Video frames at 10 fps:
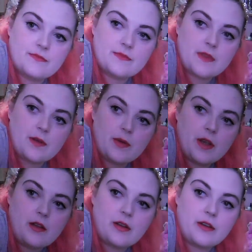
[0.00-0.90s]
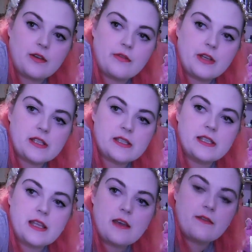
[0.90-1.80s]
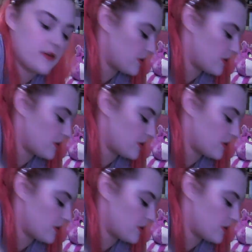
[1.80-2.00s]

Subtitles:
There we go. Don't know if you can see that very